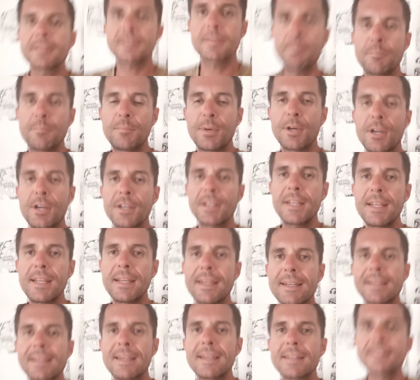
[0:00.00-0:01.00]

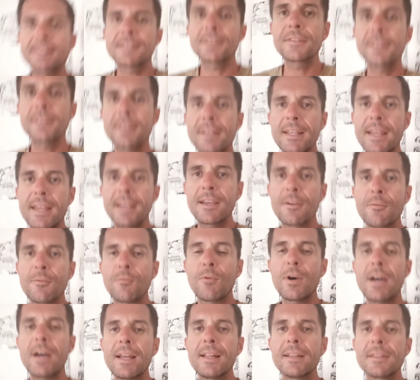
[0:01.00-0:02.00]
body, it's going to take a
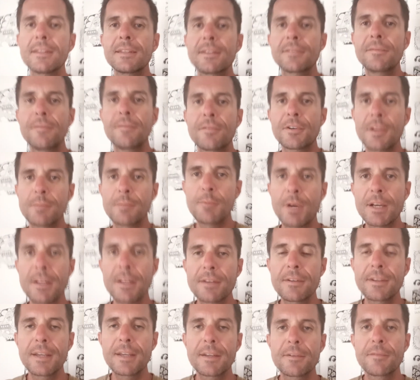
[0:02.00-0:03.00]
while for your body to
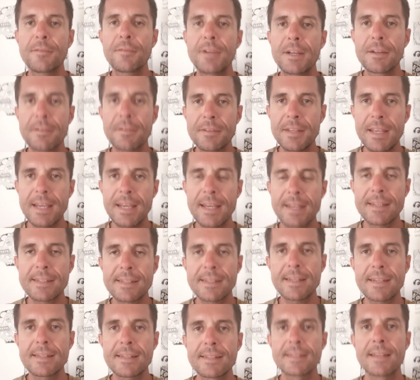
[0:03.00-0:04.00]
get rid of the
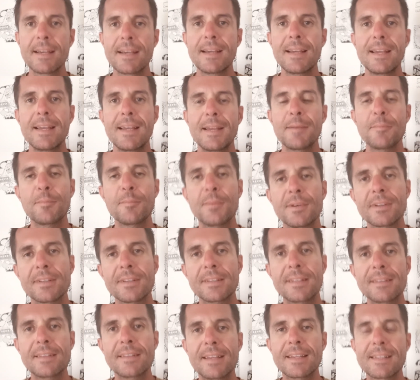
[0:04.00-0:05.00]
excess, but
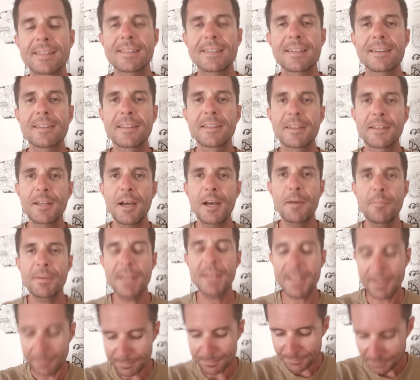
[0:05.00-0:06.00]
that's another
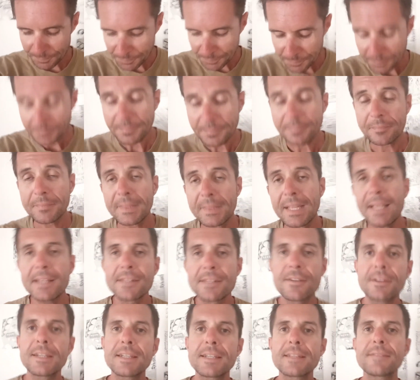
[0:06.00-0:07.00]
topic. So
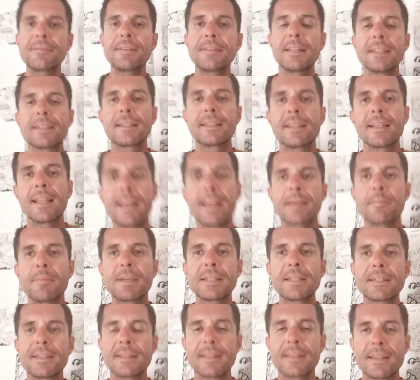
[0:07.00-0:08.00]
I just felt like
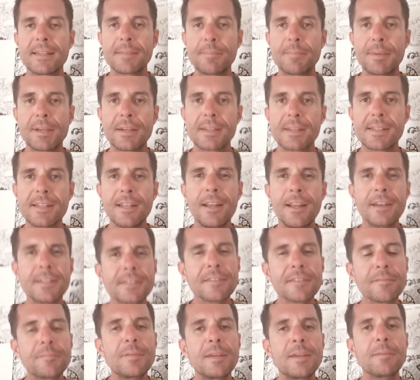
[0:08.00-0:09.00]
mentioning this because lots
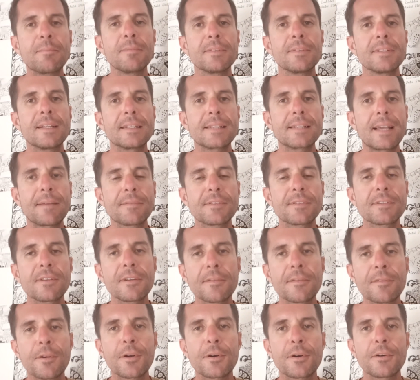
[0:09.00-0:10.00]
of people have sort
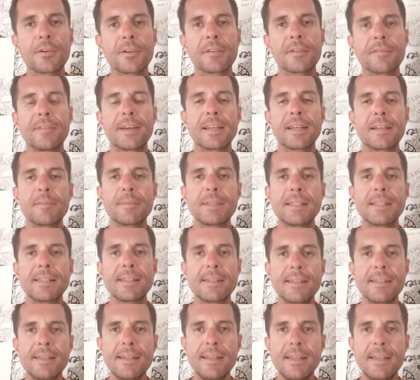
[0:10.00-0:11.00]
of heard of vitamin
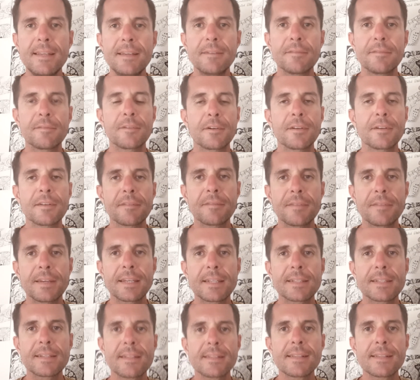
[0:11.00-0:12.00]
C for
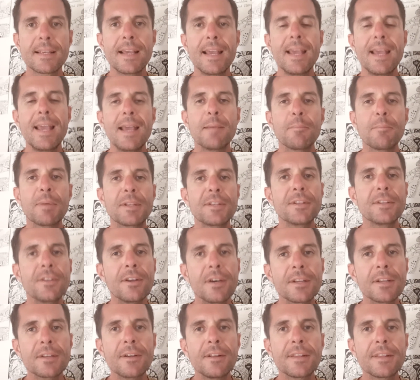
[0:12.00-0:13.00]
infections, but not
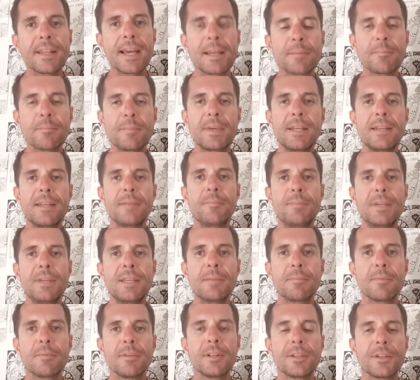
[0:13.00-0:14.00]
all that many
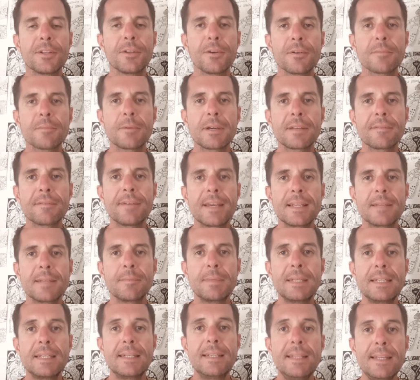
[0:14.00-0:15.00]
people know about
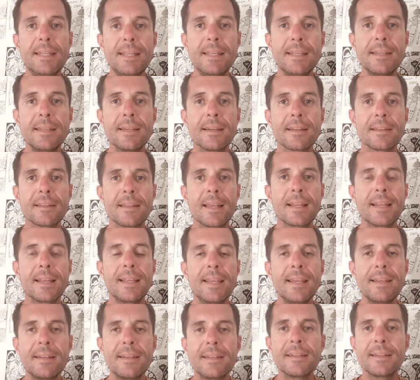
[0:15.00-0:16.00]
vitamin D, and that
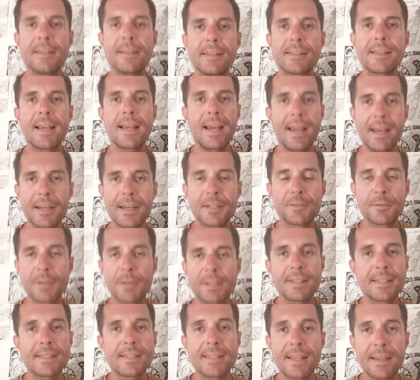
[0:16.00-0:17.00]
it is actually
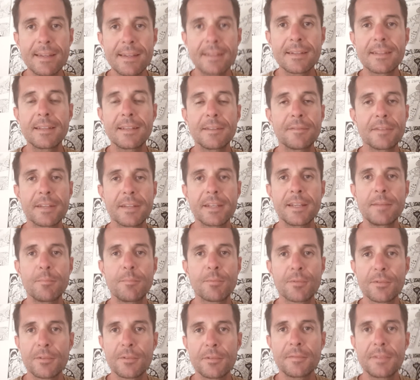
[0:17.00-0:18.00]
scientifically
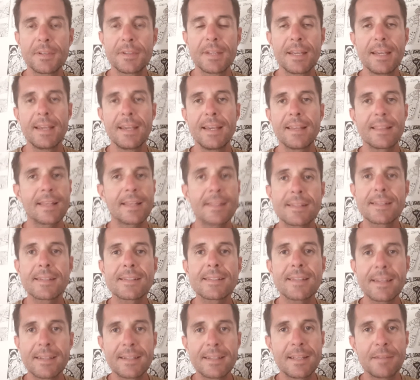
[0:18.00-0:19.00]
proven. That's
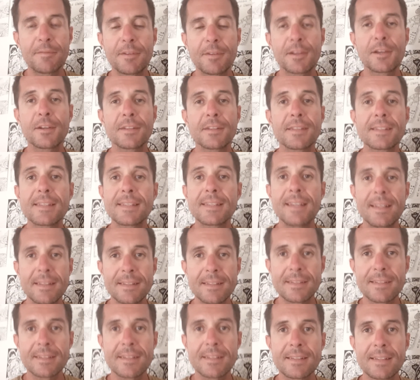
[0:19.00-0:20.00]
scientific
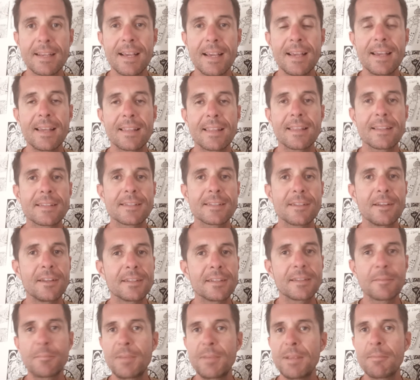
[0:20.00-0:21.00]
consensus. That's
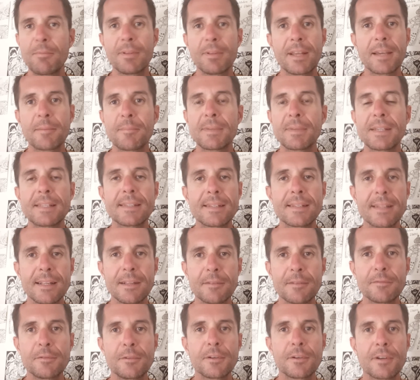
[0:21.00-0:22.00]
not people like
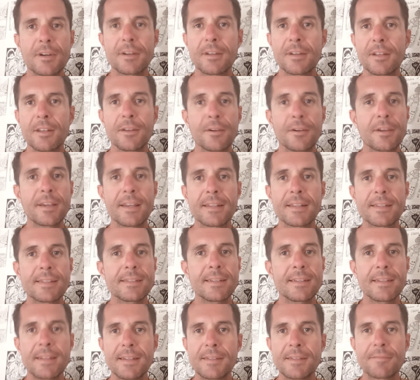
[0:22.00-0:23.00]
myself who are looking at
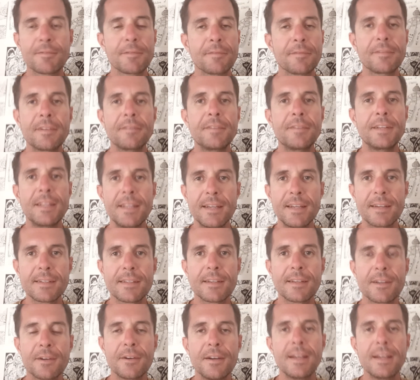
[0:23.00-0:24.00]
studies from 50 years
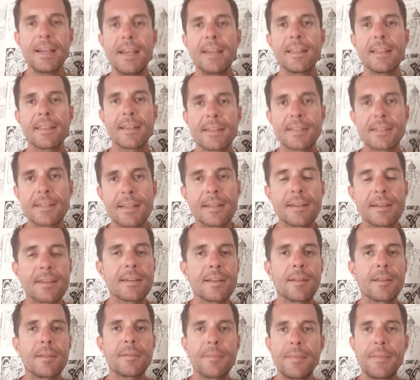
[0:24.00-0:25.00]
ago. That's
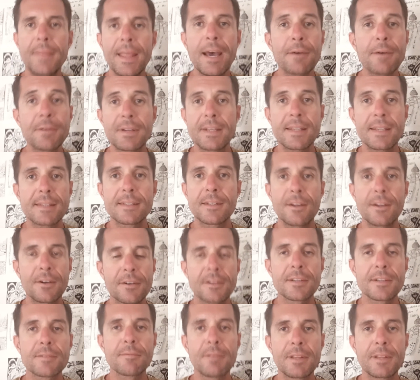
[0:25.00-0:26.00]
nowadays,
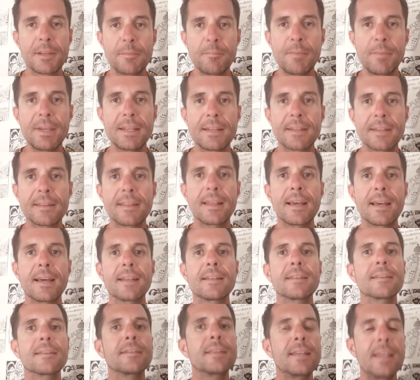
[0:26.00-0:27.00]
doctors will admit that
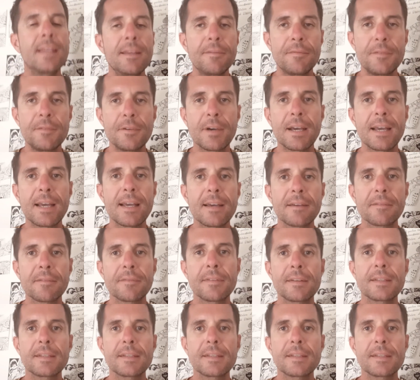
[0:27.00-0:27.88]
if you have